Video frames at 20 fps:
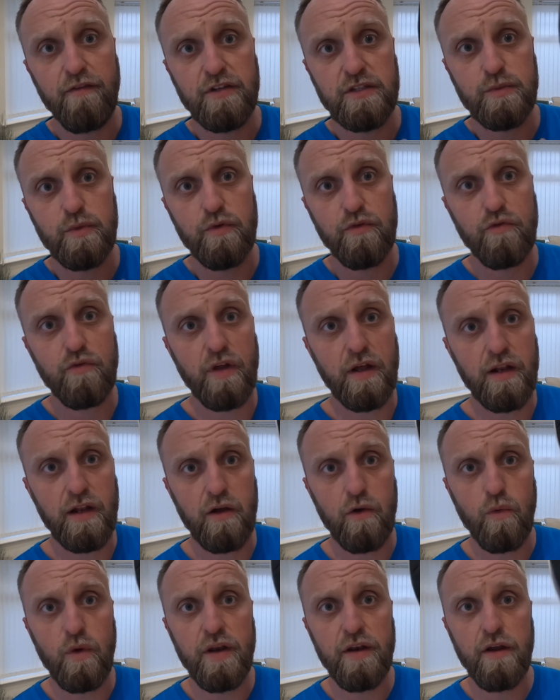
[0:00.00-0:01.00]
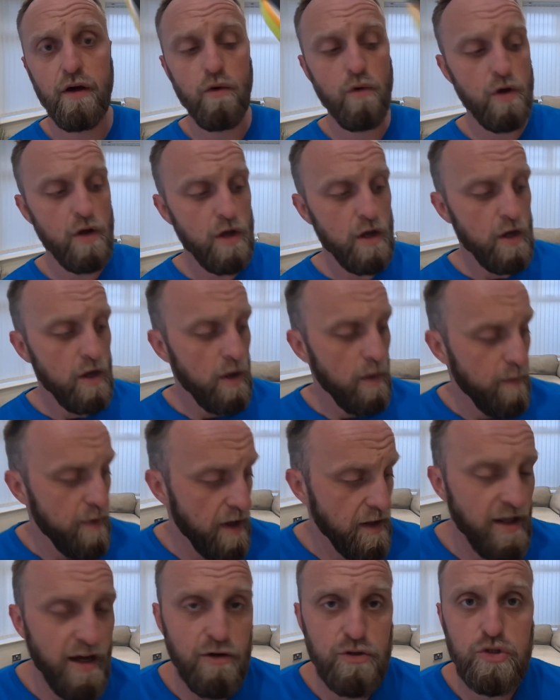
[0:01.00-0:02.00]
visible through that little window. But
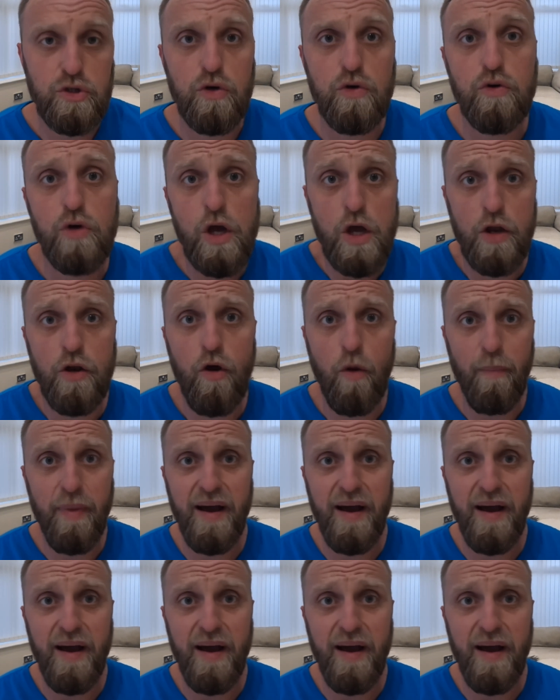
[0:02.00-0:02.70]
yeah, the outsole, not